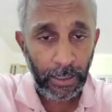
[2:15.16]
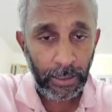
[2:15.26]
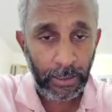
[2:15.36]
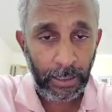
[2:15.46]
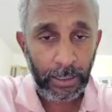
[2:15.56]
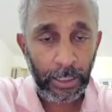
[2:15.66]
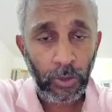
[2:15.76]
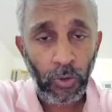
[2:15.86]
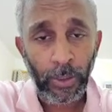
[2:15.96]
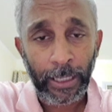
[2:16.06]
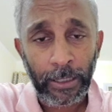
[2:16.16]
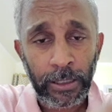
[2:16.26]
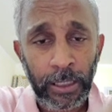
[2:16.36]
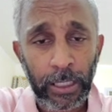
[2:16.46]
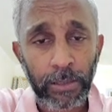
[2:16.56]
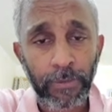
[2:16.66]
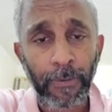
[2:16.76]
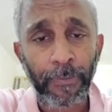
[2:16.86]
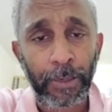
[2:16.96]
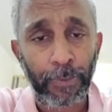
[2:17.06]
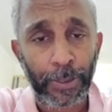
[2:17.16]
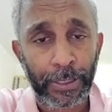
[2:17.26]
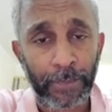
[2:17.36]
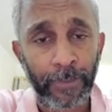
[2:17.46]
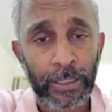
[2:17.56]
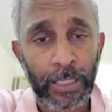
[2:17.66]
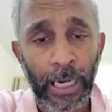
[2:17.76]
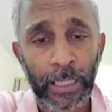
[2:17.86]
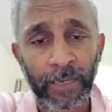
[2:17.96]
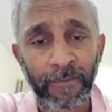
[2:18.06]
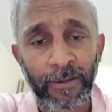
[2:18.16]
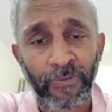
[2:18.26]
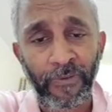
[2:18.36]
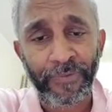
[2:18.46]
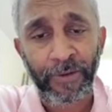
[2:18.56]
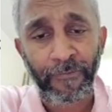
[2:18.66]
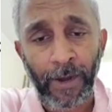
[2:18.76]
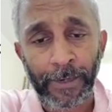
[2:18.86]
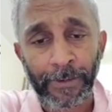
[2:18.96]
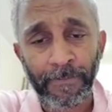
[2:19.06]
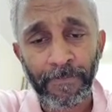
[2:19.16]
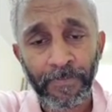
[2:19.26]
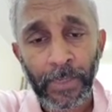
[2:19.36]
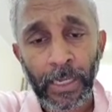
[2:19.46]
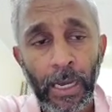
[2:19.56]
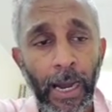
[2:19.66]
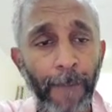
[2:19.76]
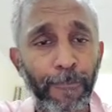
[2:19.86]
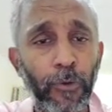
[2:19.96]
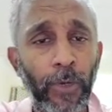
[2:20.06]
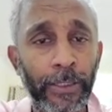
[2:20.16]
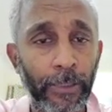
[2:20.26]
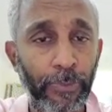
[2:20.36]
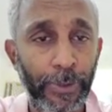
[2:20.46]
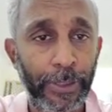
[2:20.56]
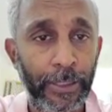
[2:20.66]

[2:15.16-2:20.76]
the threshold exceeds 50%, starting with 51 up to 100%,